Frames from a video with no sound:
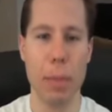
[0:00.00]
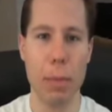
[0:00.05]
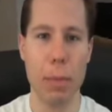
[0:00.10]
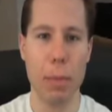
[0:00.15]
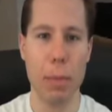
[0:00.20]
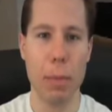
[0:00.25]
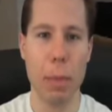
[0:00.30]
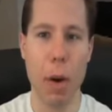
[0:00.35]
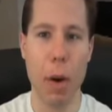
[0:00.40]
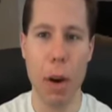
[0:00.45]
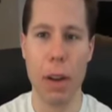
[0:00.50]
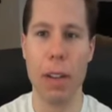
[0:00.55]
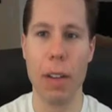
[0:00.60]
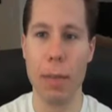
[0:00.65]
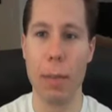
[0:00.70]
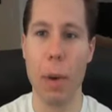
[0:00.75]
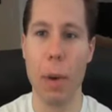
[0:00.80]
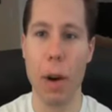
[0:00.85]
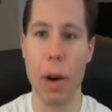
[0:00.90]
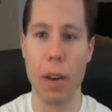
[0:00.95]
part
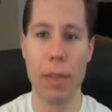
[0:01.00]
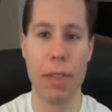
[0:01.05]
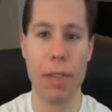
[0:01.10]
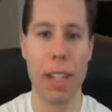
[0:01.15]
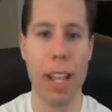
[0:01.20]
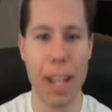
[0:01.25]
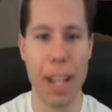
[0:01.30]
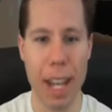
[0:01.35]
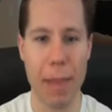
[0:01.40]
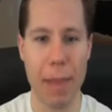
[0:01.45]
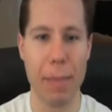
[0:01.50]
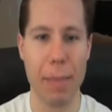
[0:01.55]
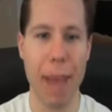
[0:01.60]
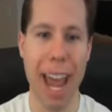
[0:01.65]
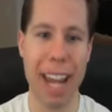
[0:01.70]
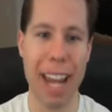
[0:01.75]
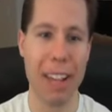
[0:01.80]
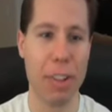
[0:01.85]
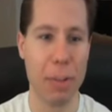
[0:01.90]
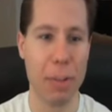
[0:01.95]
of TNA
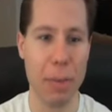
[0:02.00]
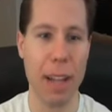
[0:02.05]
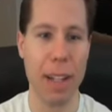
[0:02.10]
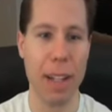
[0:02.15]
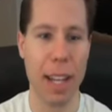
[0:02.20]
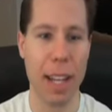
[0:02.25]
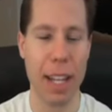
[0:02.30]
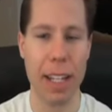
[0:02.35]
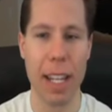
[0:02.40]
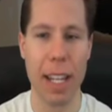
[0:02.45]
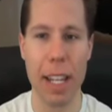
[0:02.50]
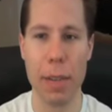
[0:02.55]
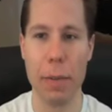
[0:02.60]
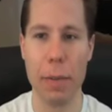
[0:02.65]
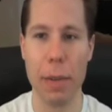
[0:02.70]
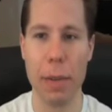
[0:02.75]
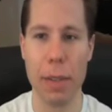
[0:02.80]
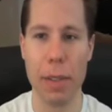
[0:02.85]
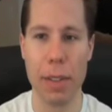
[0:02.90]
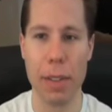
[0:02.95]
management, and he
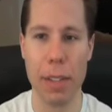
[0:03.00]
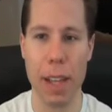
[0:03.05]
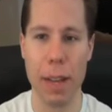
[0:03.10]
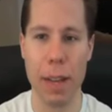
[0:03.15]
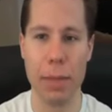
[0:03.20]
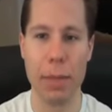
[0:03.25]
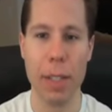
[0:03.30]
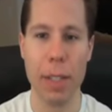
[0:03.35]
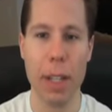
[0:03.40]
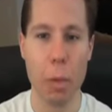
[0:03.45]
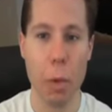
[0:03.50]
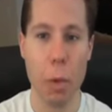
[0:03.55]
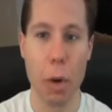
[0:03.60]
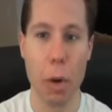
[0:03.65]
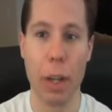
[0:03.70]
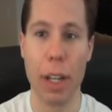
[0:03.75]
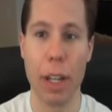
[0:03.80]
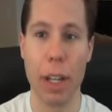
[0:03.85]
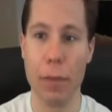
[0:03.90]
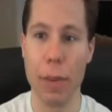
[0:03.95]
was
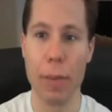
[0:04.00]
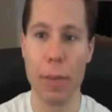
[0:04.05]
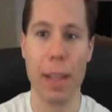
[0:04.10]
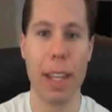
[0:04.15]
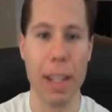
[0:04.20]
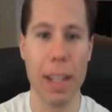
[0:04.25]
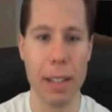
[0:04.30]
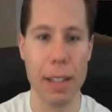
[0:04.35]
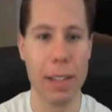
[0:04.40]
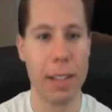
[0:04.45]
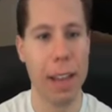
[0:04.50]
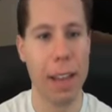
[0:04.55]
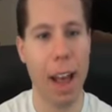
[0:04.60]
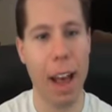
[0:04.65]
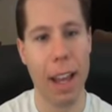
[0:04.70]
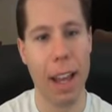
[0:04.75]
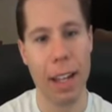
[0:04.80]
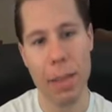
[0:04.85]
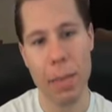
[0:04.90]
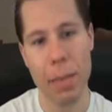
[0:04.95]
working from the
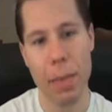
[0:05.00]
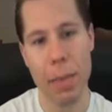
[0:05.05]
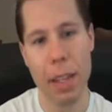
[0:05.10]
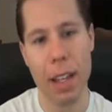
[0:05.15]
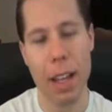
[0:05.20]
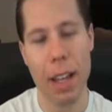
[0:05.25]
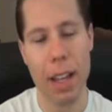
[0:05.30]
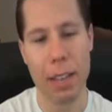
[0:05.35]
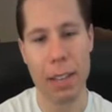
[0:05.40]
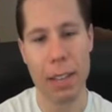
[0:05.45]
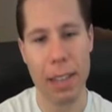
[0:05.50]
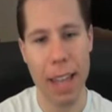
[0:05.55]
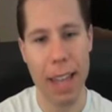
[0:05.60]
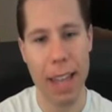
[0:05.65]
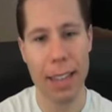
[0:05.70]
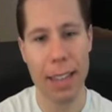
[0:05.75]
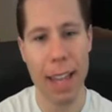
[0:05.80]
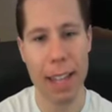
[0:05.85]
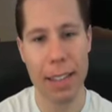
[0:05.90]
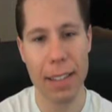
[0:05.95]
inside. So
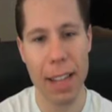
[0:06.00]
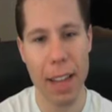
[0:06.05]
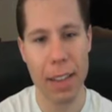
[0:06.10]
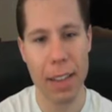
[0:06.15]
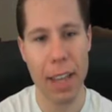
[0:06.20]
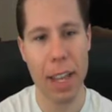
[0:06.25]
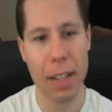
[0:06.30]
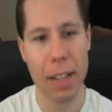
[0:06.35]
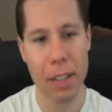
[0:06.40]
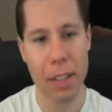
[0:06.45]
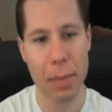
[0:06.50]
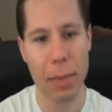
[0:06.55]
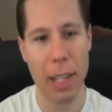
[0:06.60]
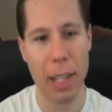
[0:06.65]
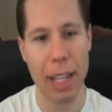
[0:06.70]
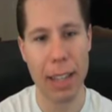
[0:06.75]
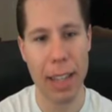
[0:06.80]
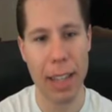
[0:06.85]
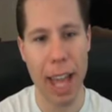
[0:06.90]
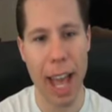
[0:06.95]
that's how they
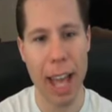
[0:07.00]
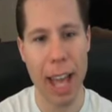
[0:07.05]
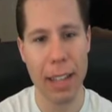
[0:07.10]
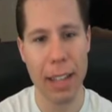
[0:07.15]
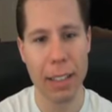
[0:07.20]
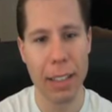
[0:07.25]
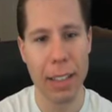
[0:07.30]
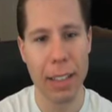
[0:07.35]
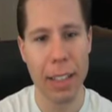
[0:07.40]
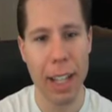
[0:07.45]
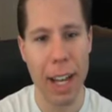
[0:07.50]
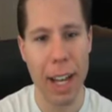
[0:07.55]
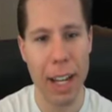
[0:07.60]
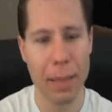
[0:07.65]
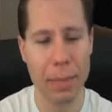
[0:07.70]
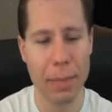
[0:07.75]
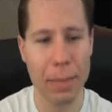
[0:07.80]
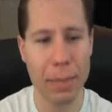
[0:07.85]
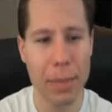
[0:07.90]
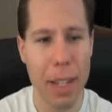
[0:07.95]
explain that.
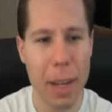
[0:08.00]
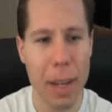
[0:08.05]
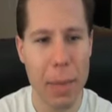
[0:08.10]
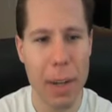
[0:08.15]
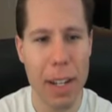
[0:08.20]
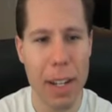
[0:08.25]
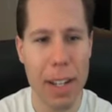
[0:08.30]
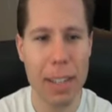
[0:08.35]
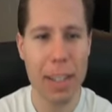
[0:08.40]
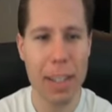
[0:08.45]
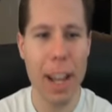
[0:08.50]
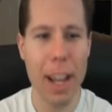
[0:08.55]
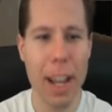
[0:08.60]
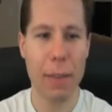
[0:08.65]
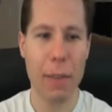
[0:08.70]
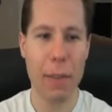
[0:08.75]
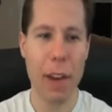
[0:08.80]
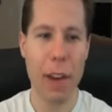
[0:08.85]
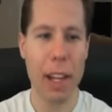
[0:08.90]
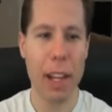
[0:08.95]
But it is kind
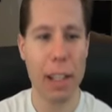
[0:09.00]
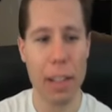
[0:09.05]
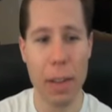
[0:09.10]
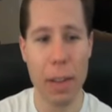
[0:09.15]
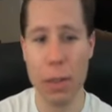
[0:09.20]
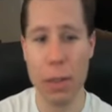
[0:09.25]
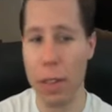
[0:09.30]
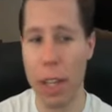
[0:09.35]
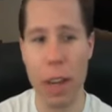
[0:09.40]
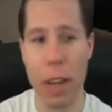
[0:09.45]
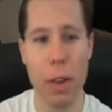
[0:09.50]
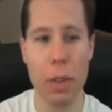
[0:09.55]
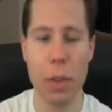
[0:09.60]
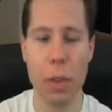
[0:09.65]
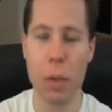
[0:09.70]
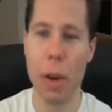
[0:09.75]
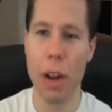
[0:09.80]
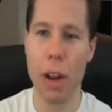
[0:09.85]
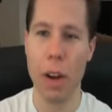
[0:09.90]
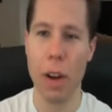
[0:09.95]
of funny, because I was looking on
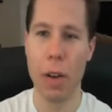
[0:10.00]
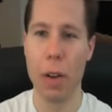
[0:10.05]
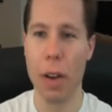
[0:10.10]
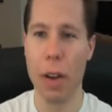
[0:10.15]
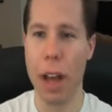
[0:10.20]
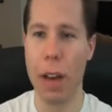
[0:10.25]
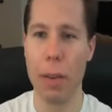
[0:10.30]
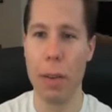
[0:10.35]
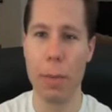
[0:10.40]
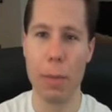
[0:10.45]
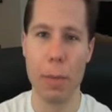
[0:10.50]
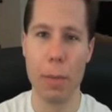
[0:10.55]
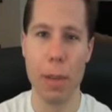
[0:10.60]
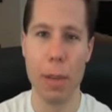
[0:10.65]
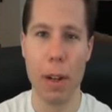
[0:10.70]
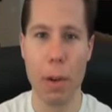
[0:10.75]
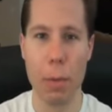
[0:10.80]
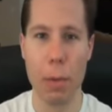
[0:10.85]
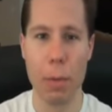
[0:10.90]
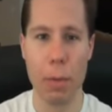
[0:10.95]
Twitter,
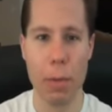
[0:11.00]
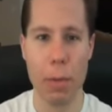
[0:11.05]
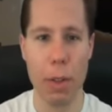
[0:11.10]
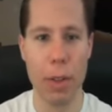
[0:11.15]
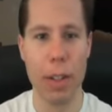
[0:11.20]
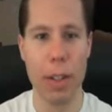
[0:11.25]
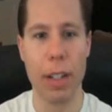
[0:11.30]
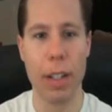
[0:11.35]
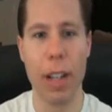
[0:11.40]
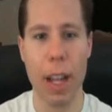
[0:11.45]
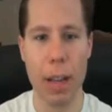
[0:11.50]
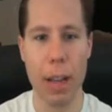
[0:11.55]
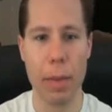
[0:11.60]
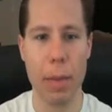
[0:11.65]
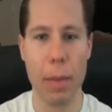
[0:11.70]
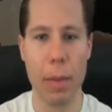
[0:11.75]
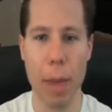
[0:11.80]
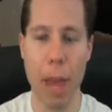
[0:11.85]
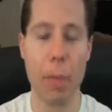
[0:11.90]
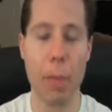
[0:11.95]
during
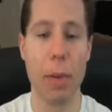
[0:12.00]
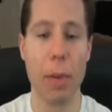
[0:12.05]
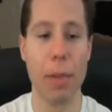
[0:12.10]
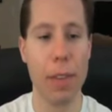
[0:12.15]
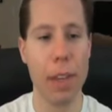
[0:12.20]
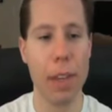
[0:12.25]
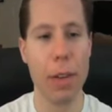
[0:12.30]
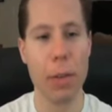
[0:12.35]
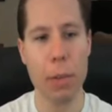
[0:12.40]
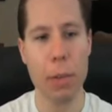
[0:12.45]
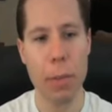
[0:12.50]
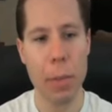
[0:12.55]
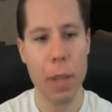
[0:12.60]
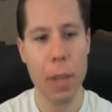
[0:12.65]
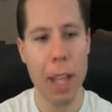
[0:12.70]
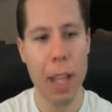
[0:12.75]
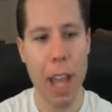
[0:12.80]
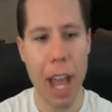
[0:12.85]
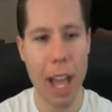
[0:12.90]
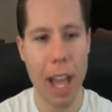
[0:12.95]
the pay-per-view,
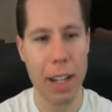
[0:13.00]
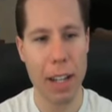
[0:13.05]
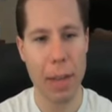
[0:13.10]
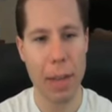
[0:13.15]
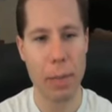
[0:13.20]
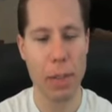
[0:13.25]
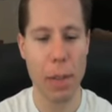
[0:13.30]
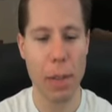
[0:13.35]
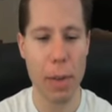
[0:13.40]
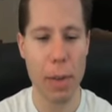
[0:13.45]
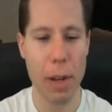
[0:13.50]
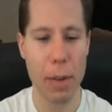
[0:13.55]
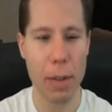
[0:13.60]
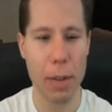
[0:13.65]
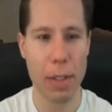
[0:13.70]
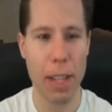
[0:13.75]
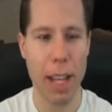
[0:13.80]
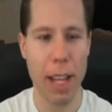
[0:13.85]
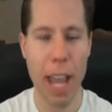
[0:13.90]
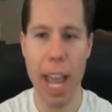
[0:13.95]
and somebody
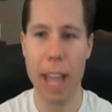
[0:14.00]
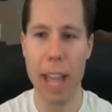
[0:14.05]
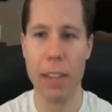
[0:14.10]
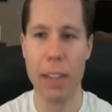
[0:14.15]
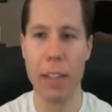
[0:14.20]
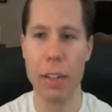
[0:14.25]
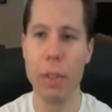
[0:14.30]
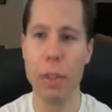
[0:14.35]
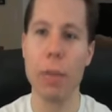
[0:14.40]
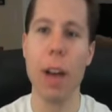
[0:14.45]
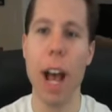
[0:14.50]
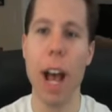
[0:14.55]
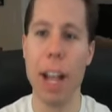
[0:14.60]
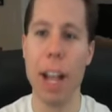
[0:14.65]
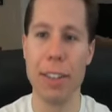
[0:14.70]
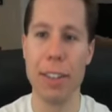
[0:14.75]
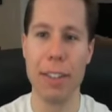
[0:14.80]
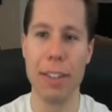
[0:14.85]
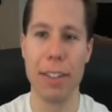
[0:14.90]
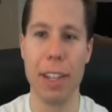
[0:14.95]
was saying, hey, the new
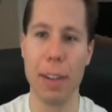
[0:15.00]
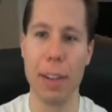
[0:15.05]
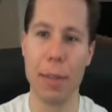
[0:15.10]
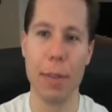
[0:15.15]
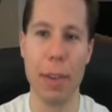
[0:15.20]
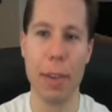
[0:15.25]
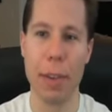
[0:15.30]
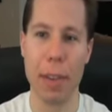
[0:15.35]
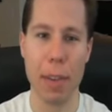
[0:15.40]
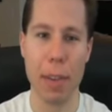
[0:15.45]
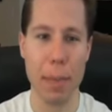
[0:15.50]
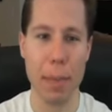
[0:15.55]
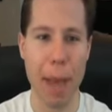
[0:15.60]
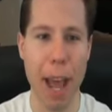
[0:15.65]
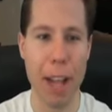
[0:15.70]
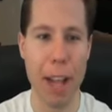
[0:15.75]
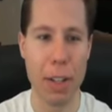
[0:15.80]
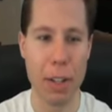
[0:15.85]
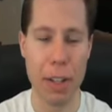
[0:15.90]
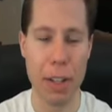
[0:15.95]
guy just interfered in the
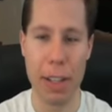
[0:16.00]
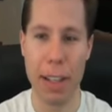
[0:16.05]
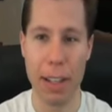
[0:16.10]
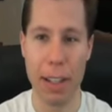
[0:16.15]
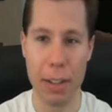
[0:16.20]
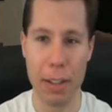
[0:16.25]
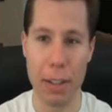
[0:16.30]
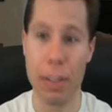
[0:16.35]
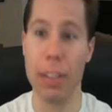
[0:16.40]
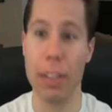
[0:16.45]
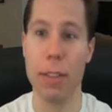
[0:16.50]
match, and the new